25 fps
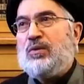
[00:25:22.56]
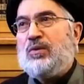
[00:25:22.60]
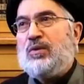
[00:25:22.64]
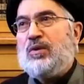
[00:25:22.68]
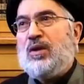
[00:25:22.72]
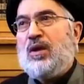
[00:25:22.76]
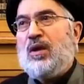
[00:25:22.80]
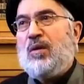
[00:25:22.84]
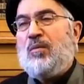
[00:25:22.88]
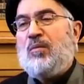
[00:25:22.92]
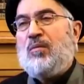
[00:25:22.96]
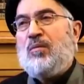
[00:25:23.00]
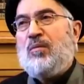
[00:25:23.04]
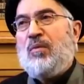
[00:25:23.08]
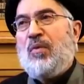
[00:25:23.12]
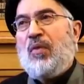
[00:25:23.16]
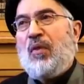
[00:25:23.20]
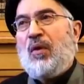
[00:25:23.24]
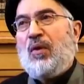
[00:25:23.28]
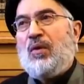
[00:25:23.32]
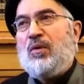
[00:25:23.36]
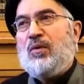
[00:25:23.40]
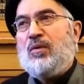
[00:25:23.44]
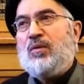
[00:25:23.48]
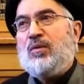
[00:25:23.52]
to come
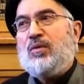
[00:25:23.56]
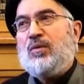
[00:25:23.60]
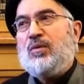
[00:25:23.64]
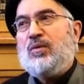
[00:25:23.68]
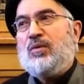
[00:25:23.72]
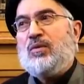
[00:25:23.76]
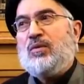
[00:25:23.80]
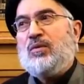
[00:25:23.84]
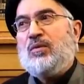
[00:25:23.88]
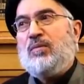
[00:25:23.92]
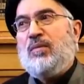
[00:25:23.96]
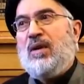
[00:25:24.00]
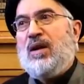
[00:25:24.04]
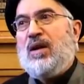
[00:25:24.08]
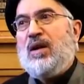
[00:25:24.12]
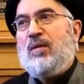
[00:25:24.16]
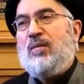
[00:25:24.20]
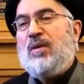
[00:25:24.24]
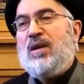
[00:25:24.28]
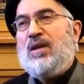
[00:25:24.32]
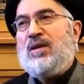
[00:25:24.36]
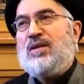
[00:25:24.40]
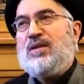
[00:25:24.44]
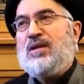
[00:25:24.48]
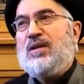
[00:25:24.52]
through many,
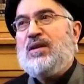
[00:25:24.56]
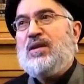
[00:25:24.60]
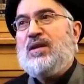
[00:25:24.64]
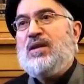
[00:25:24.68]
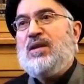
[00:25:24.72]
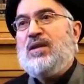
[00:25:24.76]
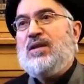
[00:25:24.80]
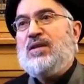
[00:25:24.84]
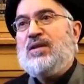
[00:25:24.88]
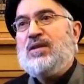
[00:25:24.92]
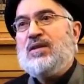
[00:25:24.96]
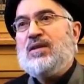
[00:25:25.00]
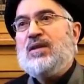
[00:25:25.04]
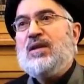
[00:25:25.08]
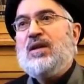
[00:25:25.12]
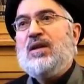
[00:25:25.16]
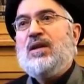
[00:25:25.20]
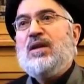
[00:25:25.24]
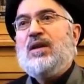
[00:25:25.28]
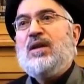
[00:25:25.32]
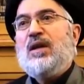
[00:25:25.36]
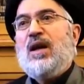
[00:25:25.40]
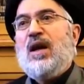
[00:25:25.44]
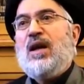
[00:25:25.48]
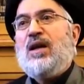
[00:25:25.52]
many cities,
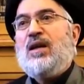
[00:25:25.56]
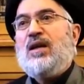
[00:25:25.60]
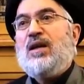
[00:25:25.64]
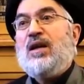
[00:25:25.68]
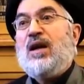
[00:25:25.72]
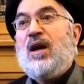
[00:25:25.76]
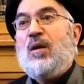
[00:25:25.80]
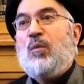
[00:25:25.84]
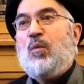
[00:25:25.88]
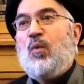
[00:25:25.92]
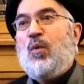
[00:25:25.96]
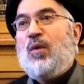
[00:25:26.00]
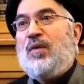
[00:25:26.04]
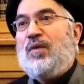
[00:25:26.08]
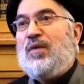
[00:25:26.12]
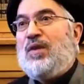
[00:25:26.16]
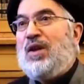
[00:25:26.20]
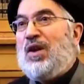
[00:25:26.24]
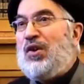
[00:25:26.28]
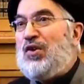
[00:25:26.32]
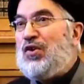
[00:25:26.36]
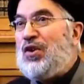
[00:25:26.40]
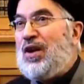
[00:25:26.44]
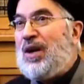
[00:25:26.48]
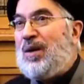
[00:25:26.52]
ending up with
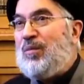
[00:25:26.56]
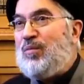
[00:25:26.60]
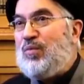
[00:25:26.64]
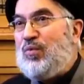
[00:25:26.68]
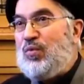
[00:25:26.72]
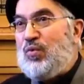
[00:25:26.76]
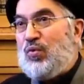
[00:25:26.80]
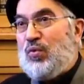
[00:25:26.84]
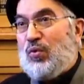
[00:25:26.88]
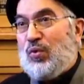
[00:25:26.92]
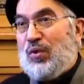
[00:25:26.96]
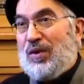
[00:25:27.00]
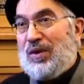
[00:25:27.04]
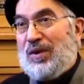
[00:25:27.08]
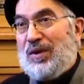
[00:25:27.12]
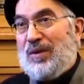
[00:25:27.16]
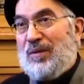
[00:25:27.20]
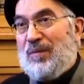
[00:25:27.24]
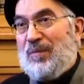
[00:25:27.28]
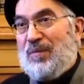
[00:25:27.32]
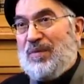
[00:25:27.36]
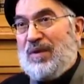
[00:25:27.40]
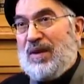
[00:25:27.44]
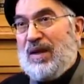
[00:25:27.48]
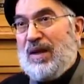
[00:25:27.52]
Nishapur.
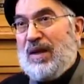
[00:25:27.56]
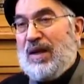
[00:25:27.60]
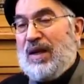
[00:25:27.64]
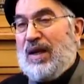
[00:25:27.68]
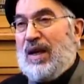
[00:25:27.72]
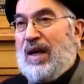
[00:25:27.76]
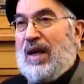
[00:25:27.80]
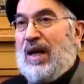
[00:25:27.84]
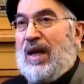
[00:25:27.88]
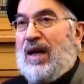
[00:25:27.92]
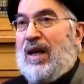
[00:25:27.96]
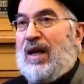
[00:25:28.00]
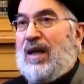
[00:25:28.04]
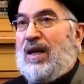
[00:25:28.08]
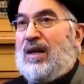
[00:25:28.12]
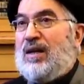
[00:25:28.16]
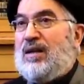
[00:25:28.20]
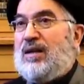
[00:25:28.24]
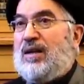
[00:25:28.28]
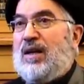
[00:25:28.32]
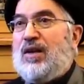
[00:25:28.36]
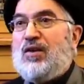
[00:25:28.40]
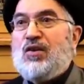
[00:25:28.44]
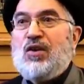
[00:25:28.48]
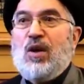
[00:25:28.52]

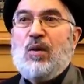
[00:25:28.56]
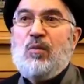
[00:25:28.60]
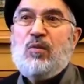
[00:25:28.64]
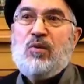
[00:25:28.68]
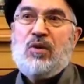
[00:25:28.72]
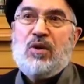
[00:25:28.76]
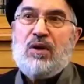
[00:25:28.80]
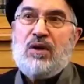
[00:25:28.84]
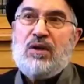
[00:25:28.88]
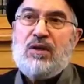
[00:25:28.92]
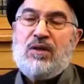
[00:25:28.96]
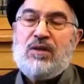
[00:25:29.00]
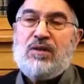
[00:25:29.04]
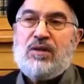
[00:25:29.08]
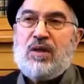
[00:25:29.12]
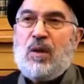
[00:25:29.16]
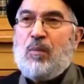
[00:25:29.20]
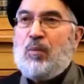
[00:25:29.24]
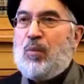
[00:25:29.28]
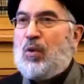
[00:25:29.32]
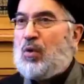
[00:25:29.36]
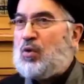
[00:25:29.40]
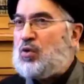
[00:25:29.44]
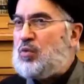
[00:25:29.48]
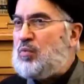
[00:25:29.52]
And Nishapur is
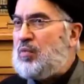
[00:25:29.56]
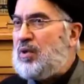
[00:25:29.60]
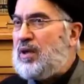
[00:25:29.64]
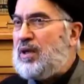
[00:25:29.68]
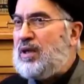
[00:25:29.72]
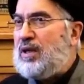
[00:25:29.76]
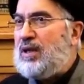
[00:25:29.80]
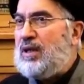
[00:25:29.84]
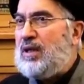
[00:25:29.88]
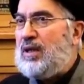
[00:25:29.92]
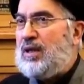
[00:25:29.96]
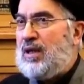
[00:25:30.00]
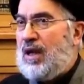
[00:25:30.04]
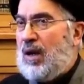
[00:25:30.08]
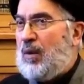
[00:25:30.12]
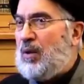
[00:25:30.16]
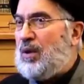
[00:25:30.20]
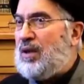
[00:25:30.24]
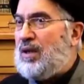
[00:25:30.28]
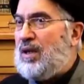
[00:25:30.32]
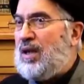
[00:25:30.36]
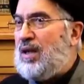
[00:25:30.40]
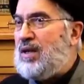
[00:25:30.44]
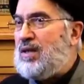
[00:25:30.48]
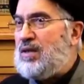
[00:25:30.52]
approximately
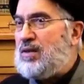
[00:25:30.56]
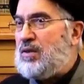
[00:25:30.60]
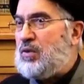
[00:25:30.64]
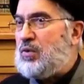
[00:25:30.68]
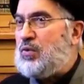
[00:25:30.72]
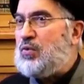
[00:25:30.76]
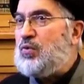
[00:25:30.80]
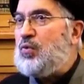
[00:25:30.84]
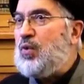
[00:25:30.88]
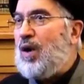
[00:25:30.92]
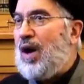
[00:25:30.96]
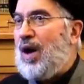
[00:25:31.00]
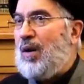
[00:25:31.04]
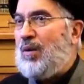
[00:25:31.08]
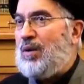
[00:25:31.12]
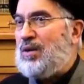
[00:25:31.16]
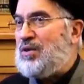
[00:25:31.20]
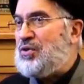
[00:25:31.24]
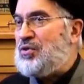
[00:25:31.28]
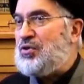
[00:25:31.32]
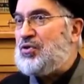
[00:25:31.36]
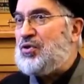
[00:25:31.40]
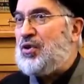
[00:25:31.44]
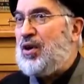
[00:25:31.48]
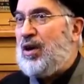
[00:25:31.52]
nowadays 2
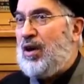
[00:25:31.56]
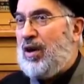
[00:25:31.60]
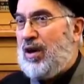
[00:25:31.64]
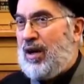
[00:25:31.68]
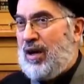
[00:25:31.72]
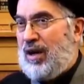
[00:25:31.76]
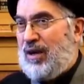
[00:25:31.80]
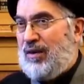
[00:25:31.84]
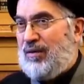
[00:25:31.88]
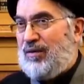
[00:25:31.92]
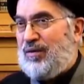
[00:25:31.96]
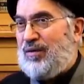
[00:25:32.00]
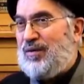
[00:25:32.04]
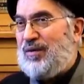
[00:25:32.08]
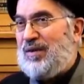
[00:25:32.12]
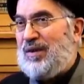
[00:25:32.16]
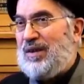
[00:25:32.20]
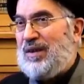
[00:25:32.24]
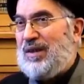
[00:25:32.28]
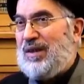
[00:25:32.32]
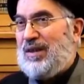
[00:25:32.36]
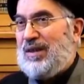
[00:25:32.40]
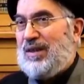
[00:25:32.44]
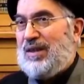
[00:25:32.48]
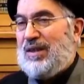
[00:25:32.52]
hours drive
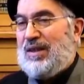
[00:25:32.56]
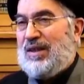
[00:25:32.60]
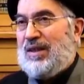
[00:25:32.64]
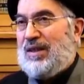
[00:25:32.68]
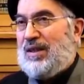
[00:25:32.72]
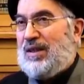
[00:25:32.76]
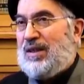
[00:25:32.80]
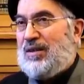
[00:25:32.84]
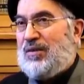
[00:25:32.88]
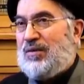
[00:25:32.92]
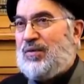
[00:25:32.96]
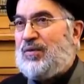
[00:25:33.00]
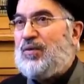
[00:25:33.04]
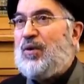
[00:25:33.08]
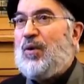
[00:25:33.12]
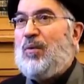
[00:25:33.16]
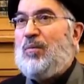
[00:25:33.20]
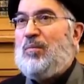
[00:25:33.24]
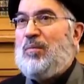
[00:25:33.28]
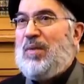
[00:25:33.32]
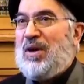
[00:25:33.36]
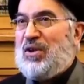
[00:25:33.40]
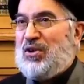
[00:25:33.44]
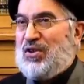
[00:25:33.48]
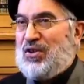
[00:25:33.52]

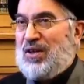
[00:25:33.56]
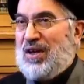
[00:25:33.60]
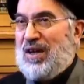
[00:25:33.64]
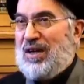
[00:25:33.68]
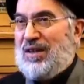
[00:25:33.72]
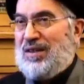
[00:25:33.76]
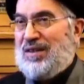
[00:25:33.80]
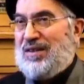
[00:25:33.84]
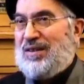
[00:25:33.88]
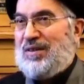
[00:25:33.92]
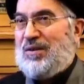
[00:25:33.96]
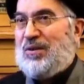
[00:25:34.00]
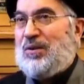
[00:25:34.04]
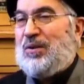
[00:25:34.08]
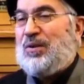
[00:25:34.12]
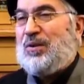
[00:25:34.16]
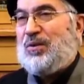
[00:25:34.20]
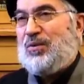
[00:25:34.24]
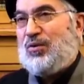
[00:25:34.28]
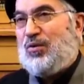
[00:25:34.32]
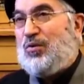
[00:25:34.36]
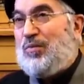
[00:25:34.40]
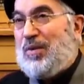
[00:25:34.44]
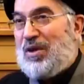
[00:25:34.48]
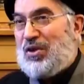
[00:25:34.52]
from Mashhad or
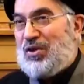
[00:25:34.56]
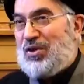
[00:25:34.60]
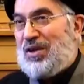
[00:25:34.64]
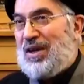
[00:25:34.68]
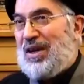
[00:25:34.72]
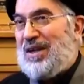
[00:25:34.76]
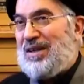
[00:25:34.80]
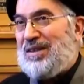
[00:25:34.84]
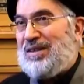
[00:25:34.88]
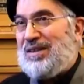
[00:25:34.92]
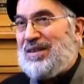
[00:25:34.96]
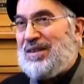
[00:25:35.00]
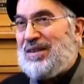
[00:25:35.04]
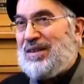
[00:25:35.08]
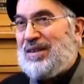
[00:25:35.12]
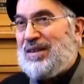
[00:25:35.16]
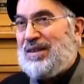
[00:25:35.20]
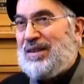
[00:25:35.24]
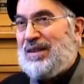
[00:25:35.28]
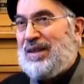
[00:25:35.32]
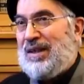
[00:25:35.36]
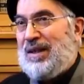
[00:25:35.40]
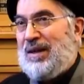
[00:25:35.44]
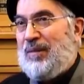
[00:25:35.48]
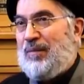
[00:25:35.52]
to Mashhad,
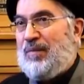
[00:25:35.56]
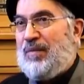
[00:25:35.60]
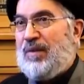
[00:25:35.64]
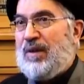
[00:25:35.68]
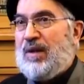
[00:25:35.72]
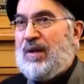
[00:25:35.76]
yeah?